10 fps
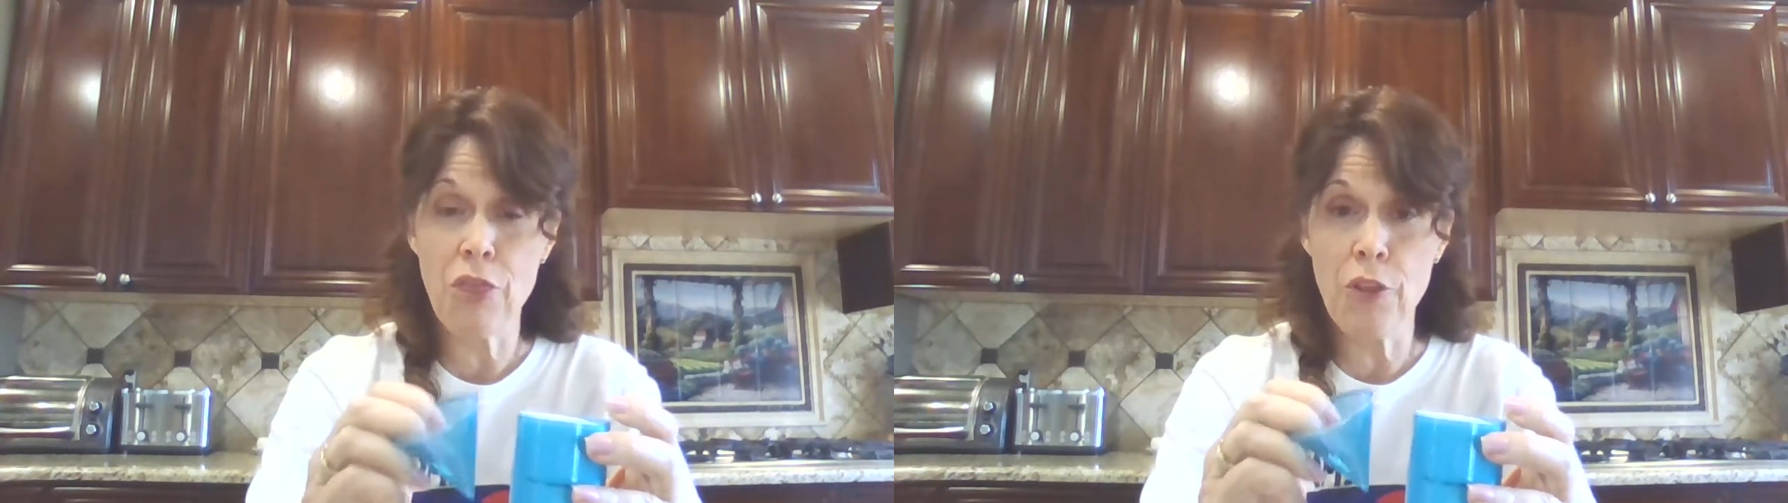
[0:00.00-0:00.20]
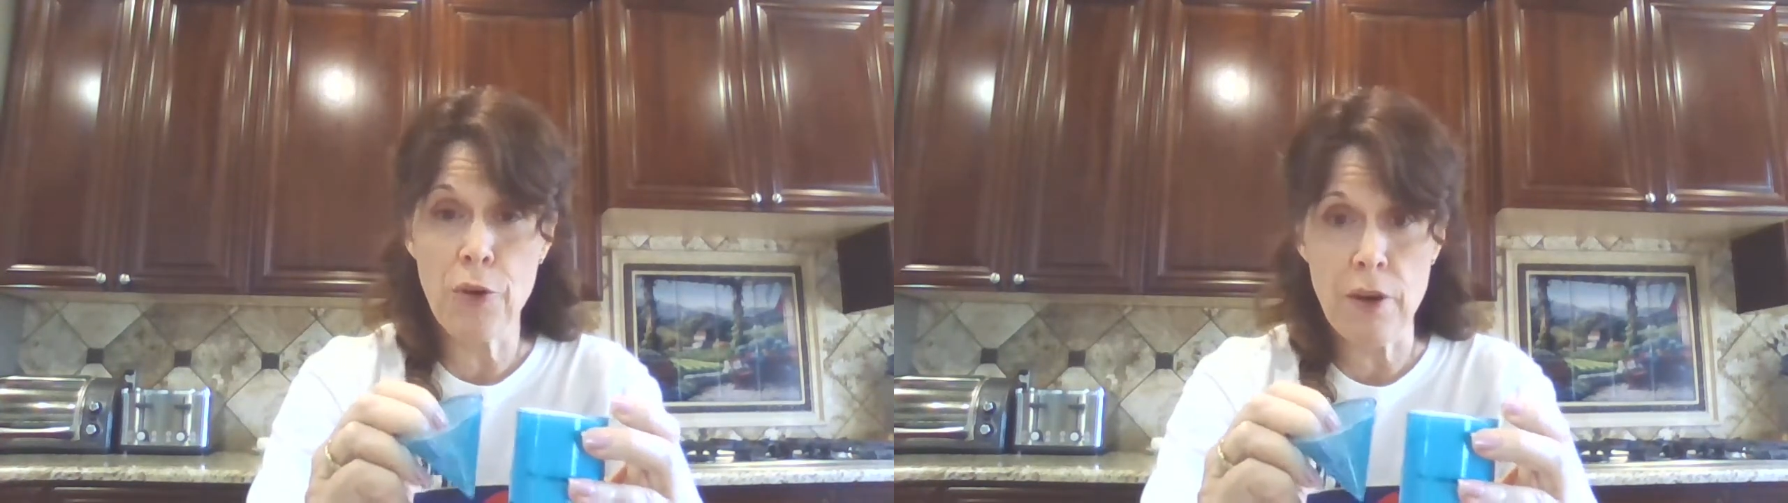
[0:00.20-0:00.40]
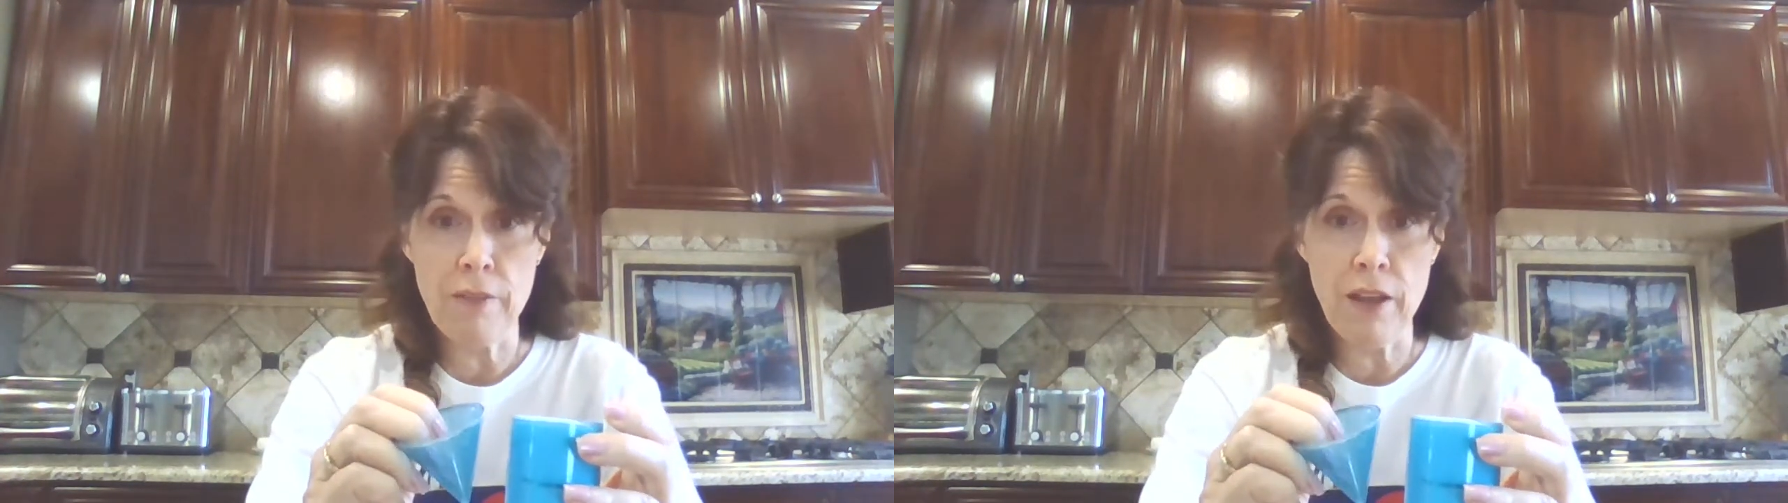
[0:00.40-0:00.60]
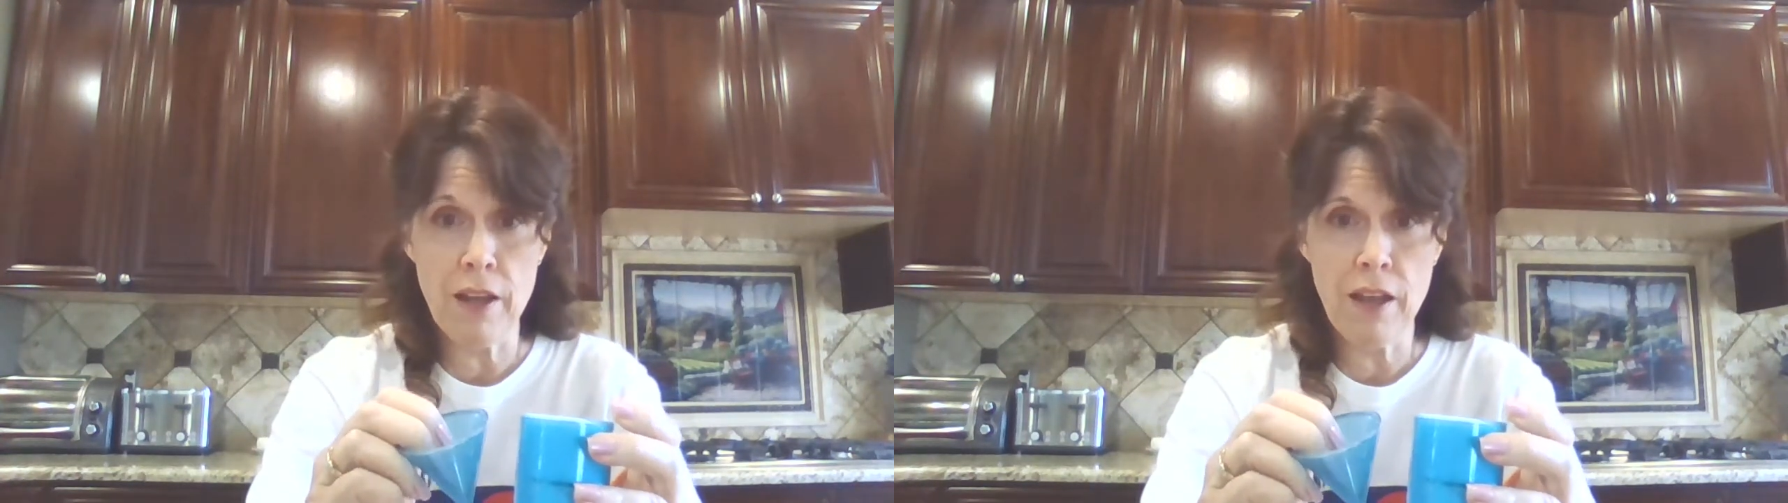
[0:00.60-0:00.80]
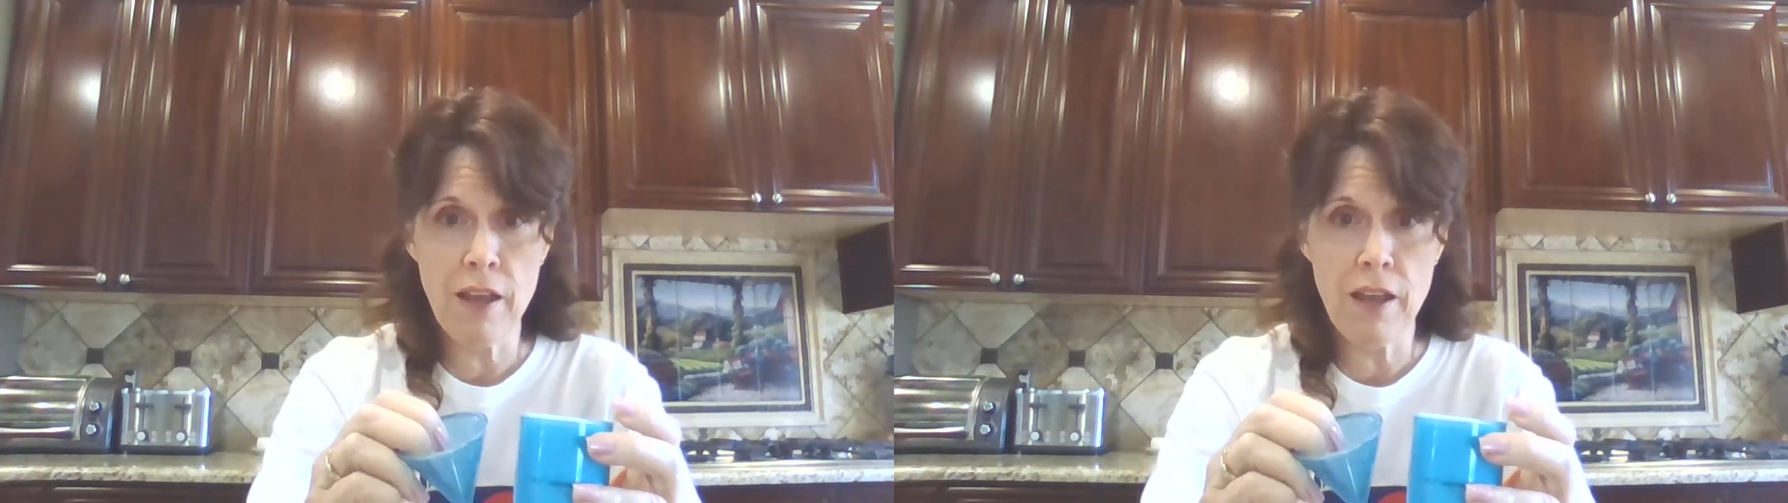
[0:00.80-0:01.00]
third of it.
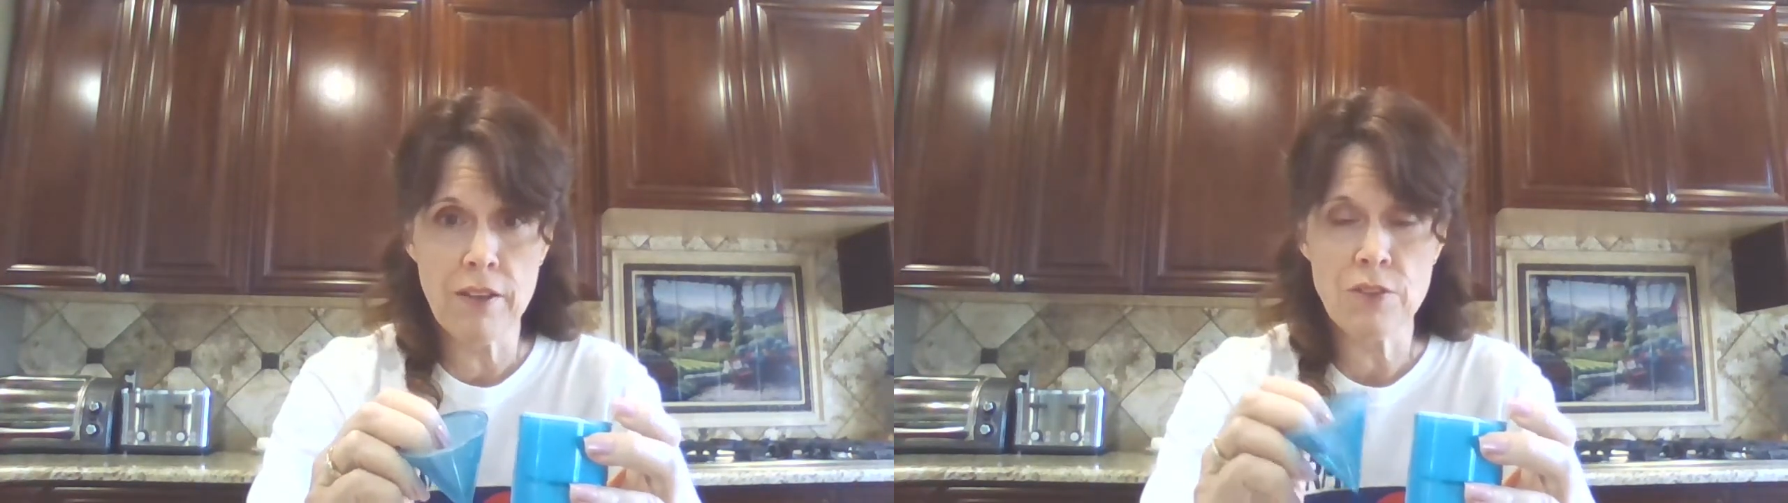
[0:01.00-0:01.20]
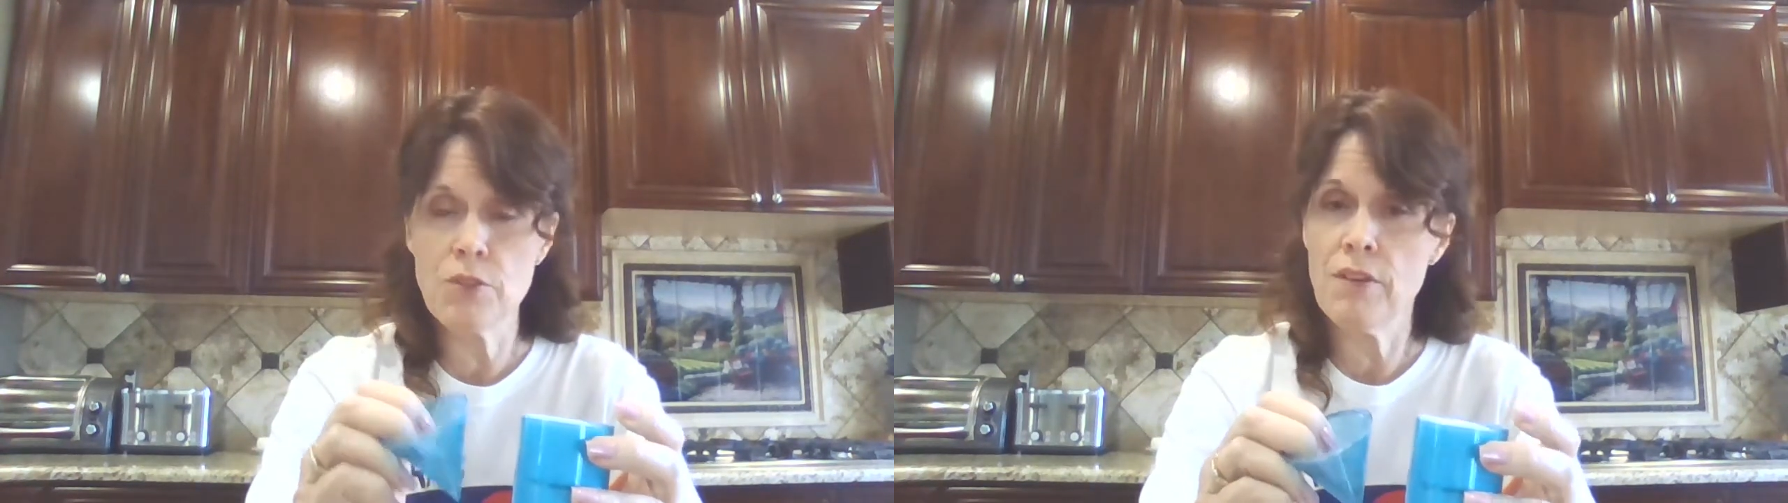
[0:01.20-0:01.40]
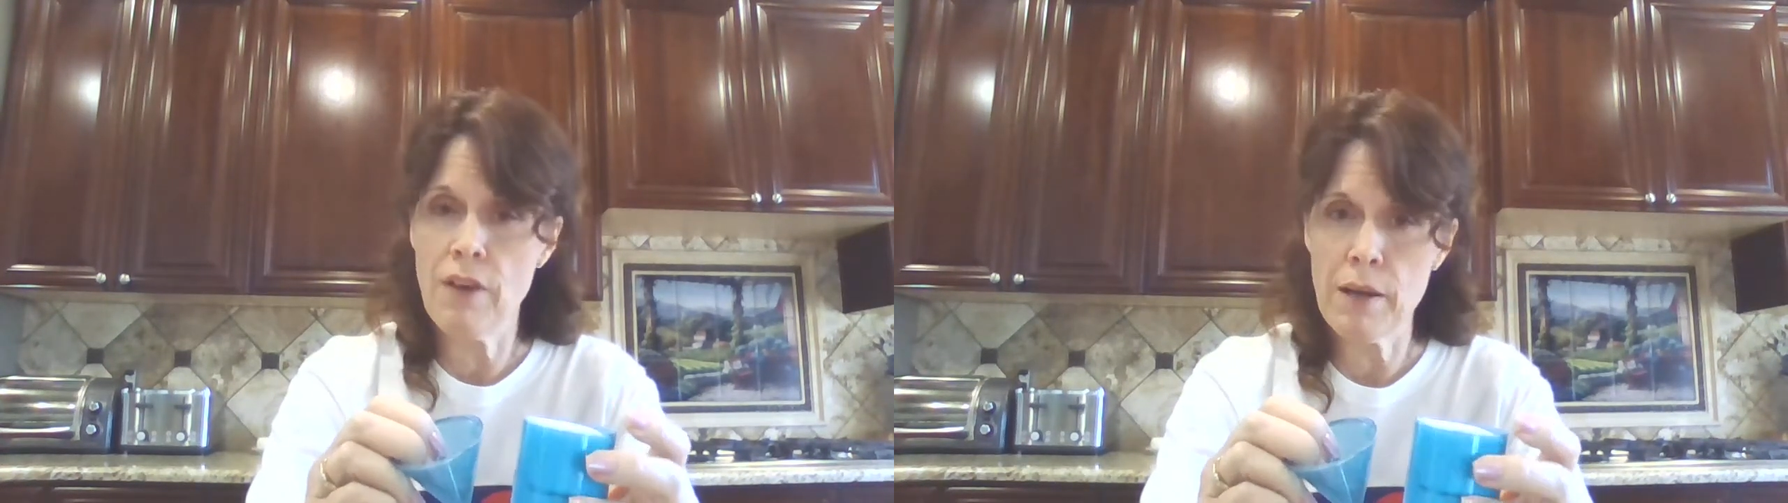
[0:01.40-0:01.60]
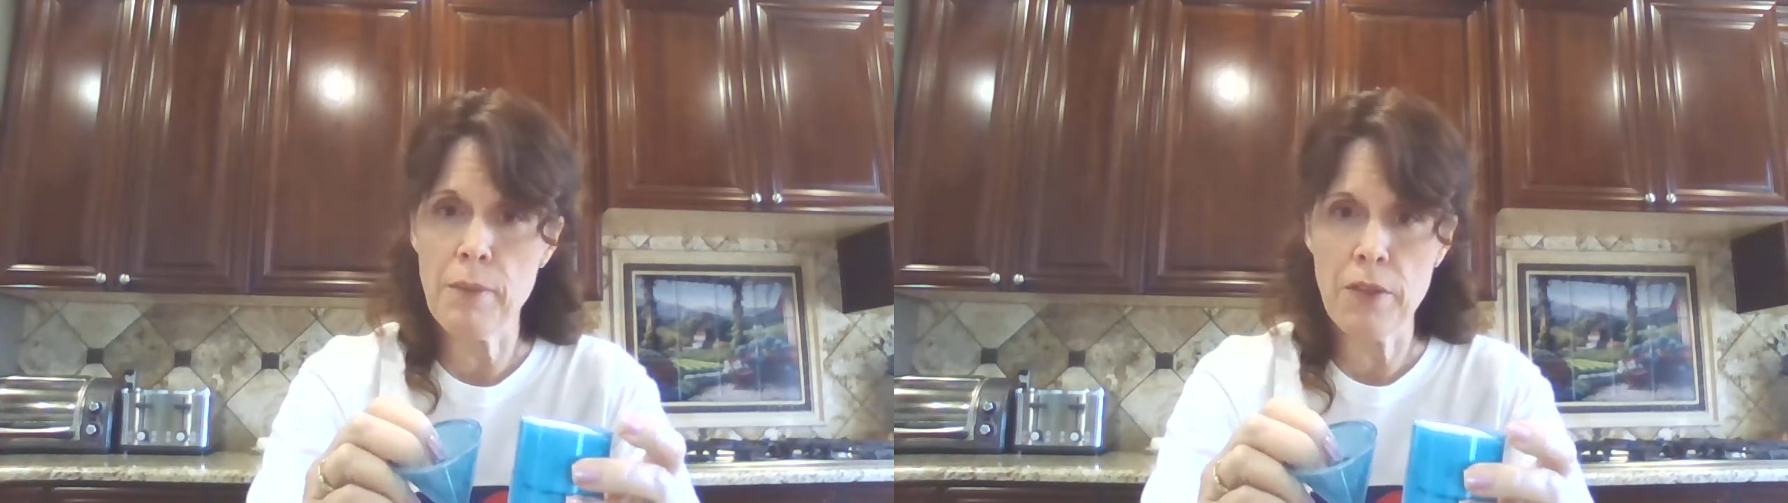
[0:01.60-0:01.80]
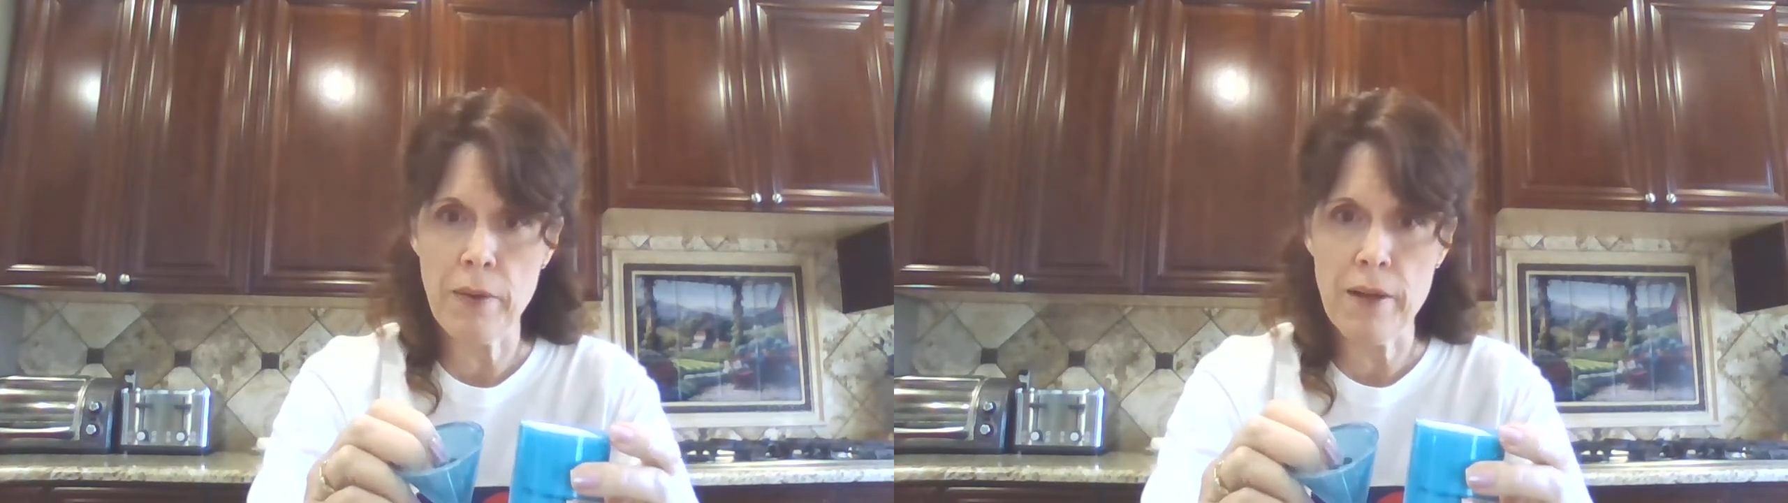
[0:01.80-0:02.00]
So divide it
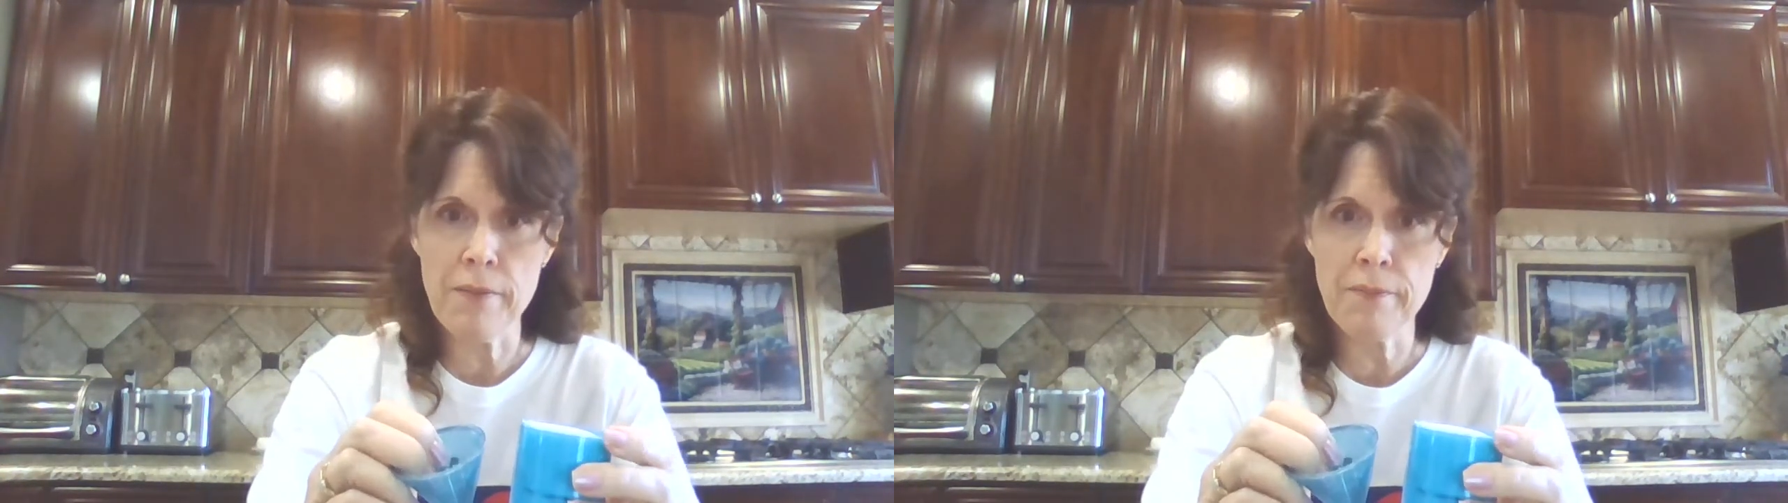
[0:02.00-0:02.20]
by 3.